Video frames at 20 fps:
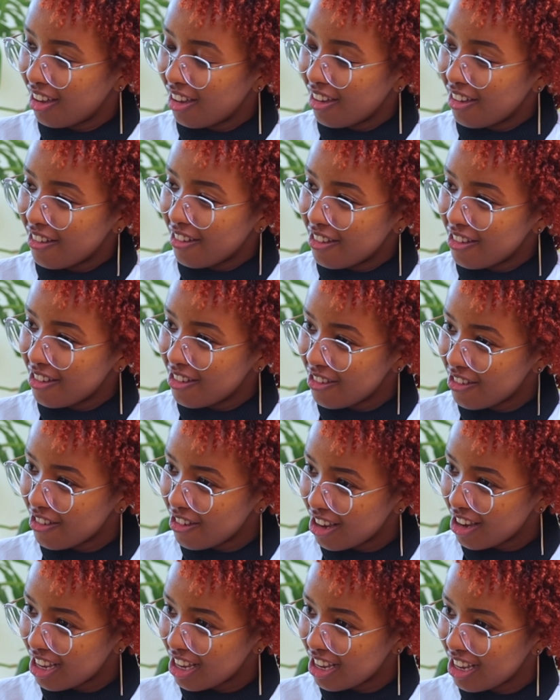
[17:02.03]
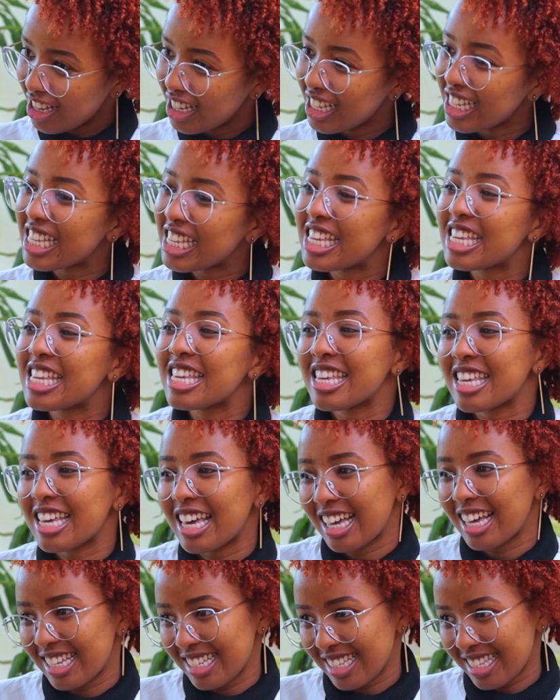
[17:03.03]
so like scrambled
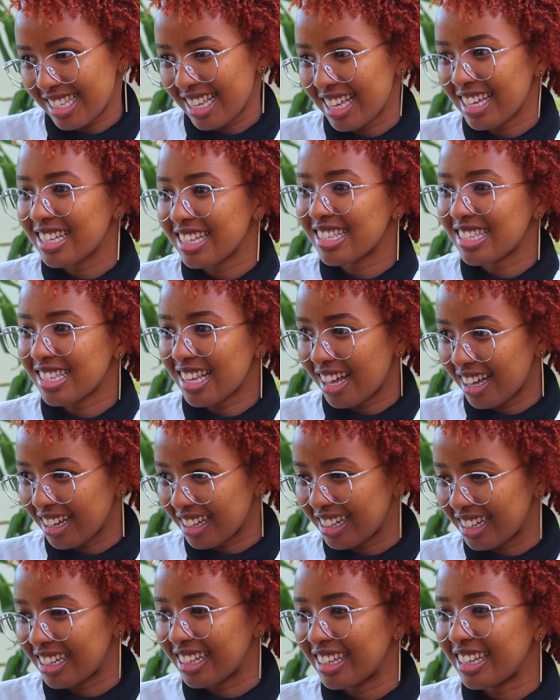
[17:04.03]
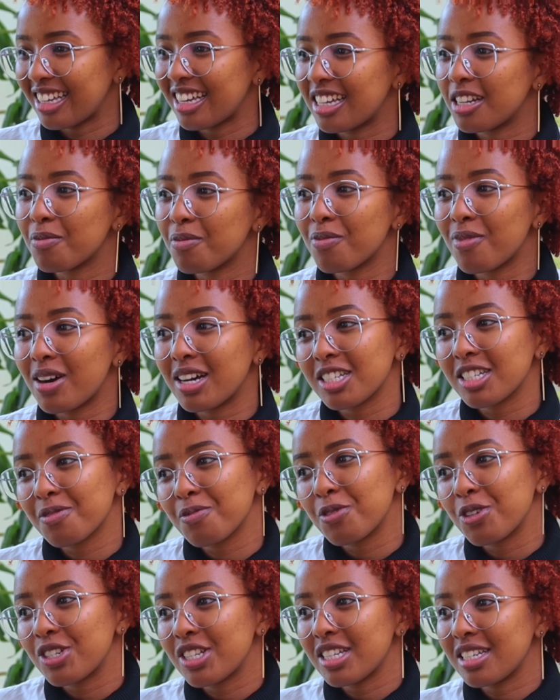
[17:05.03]
eggs and mashed
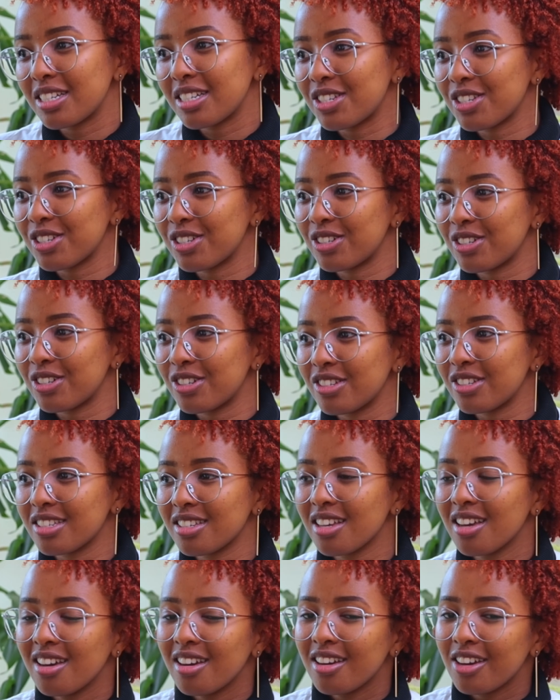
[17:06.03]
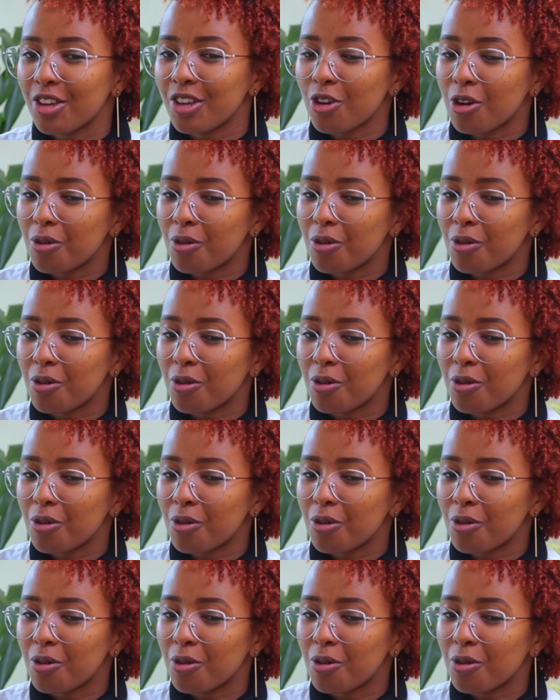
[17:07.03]
potatoes. Okay.